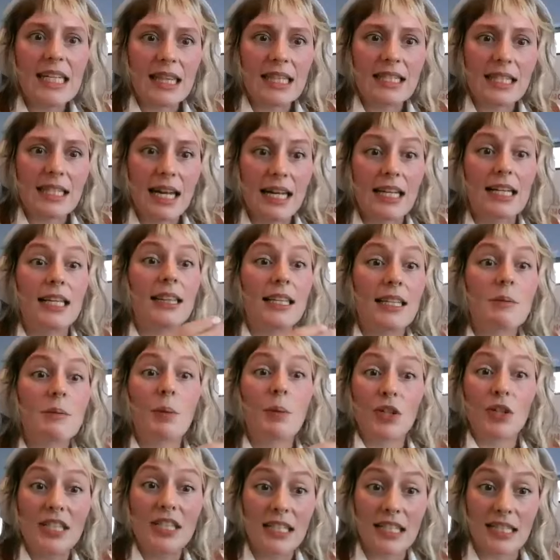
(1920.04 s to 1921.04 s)
I need to get this data and
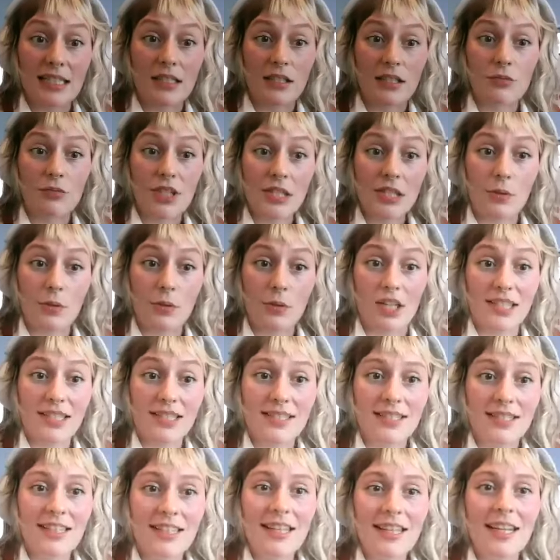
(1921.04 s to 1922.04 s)
this person needs this
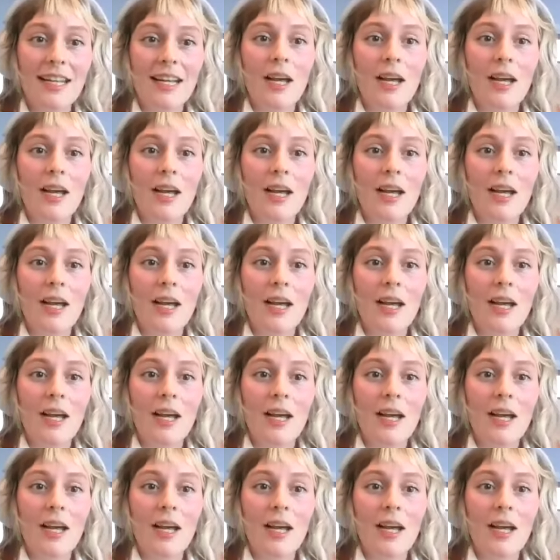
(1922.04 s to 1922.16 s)
resource.